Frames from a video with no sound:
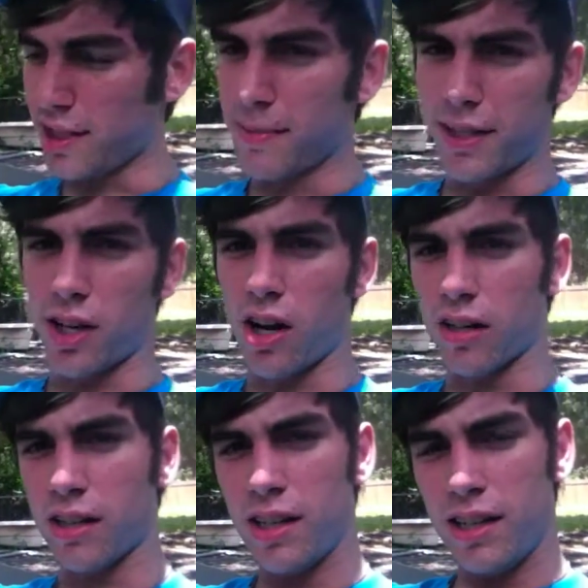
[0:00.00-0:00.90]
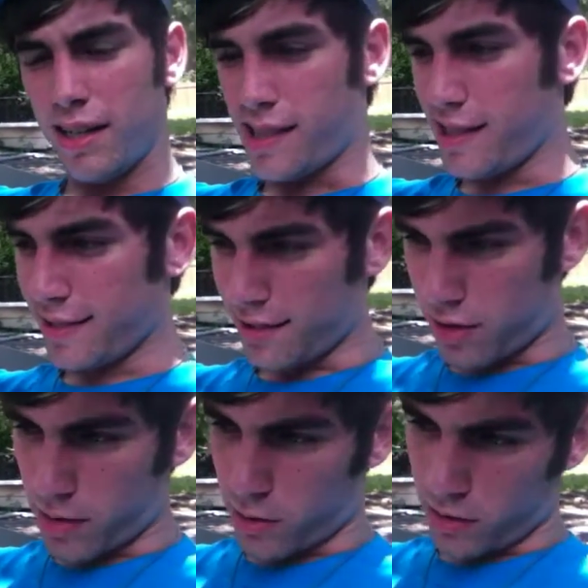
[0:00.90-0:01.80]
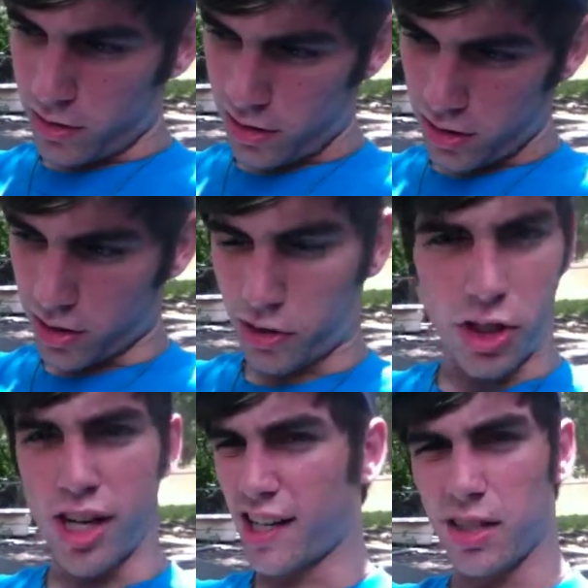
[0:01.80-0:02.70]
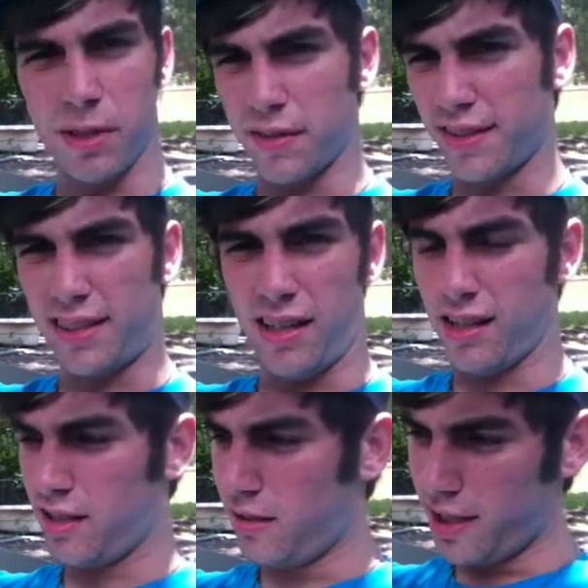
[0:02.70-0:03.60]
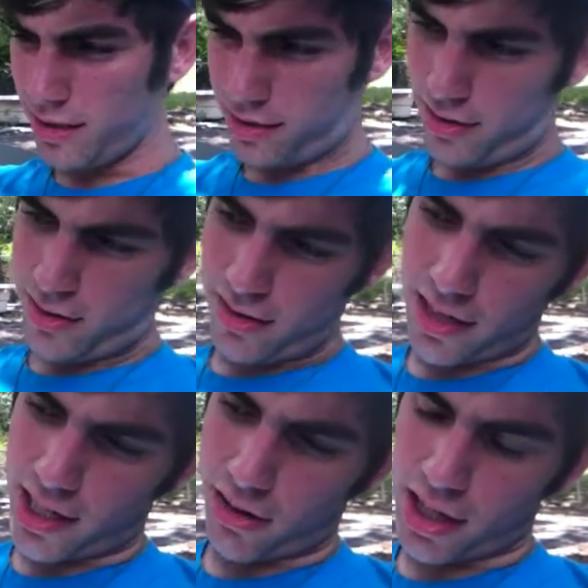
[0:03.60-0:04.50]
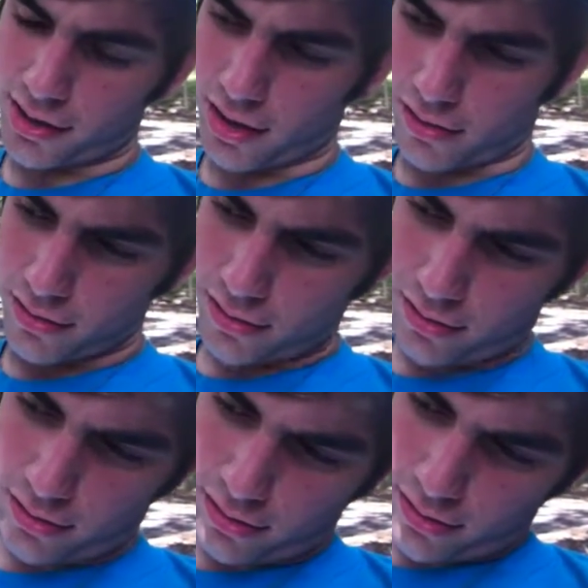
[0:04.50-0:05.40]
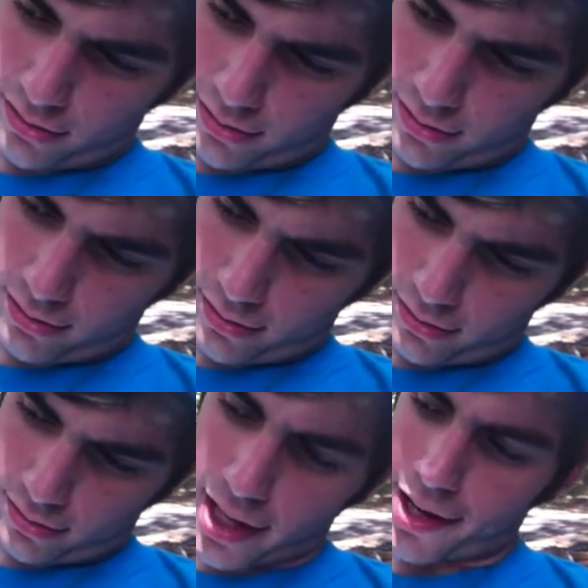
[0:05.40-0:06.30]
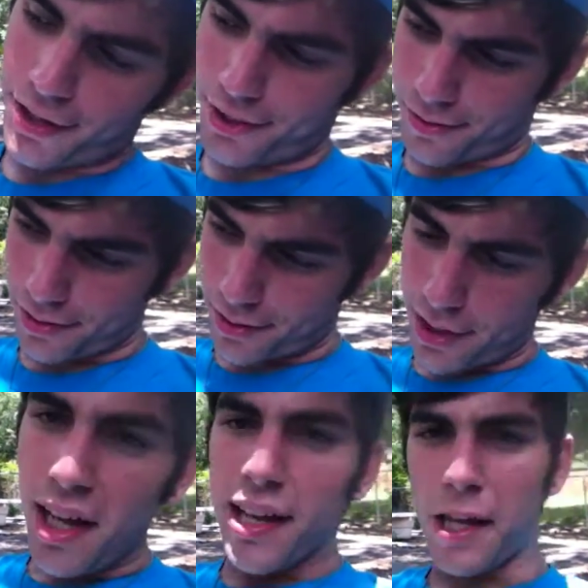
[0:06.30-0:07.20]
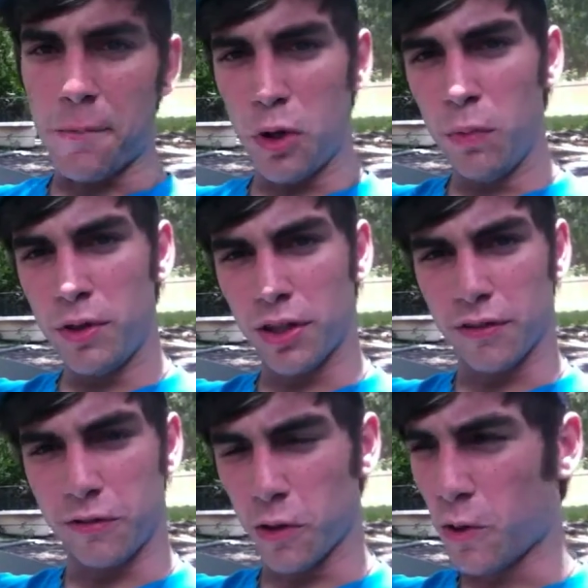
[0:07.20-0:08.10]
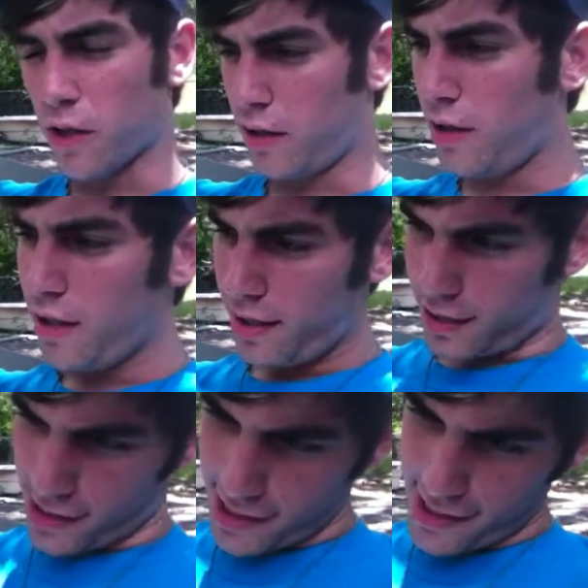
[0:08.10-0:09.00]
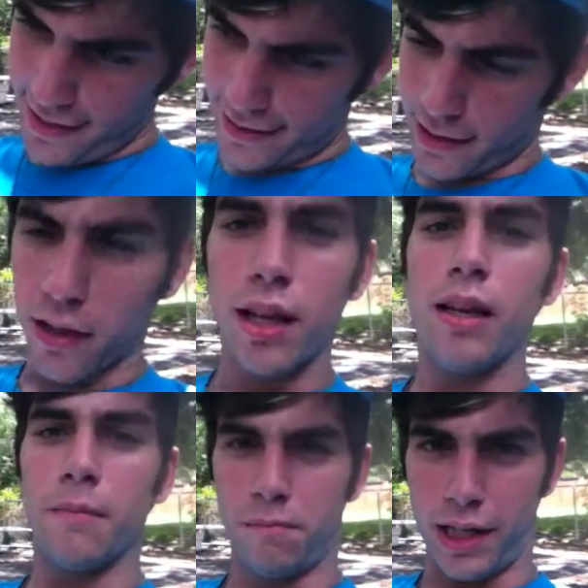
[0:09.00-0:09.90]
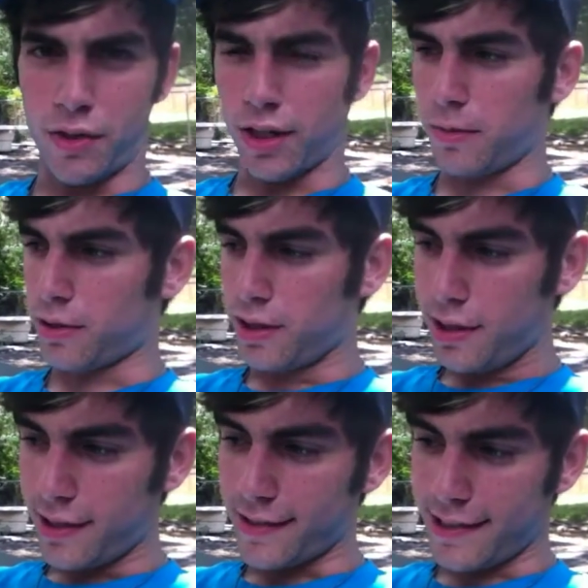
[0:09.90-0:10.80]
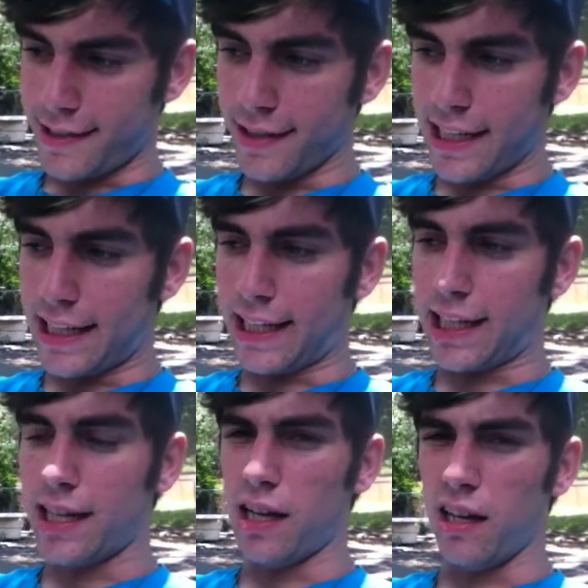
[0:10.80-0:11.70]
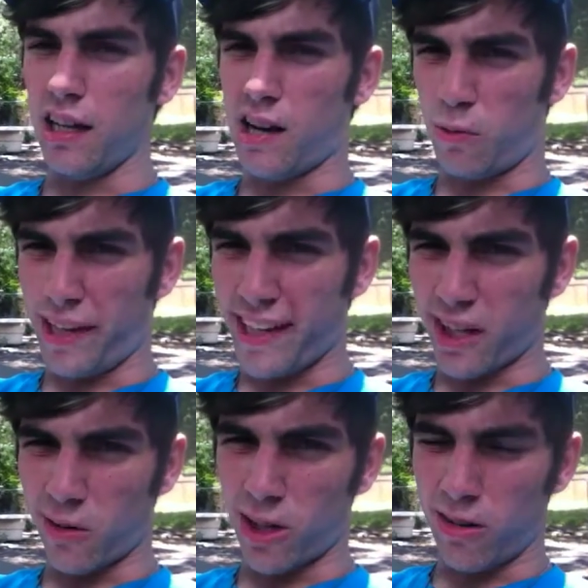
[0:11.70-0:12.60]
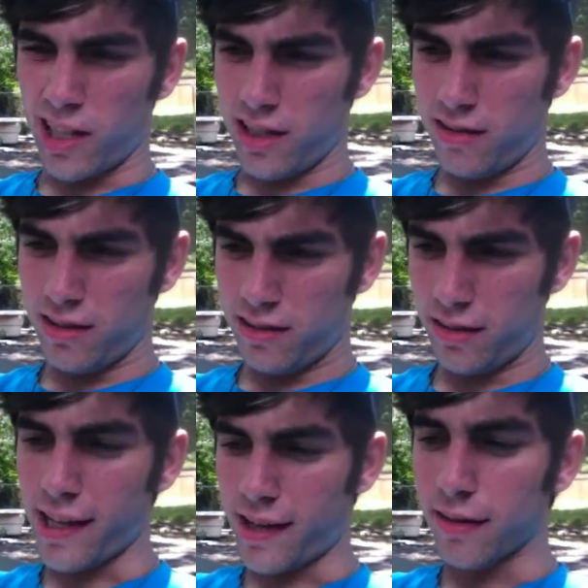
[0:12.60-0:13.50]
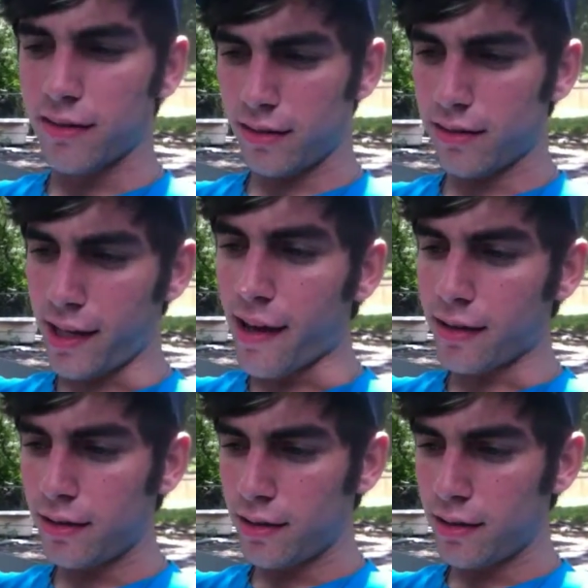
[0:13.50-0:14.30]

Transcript: That's my dog. He's in trouble, so you're not gonna be able to see. You know what? Hey, Roscoe. Yeah, you. He pooped on the floor, and he's in big trouble because he's done that like a week in a row now. Yeah, yeah.